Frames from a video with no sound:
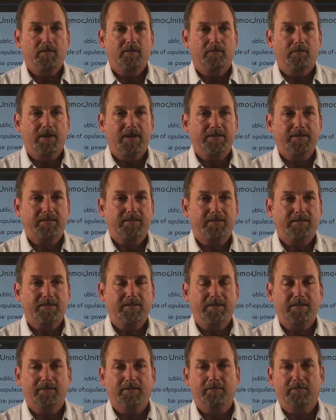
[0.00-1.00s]
rests
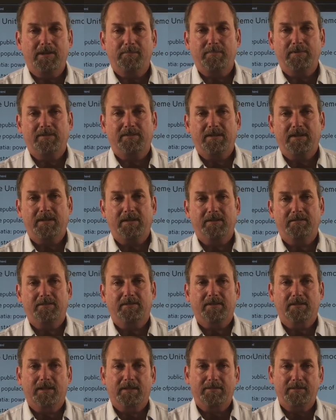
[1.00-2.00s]
in the
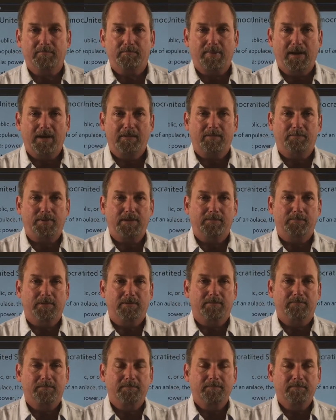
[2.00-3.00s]
representatives elected by the
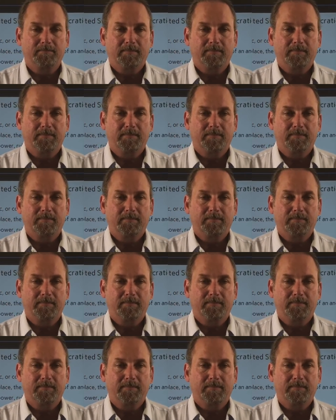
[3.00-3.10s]
people.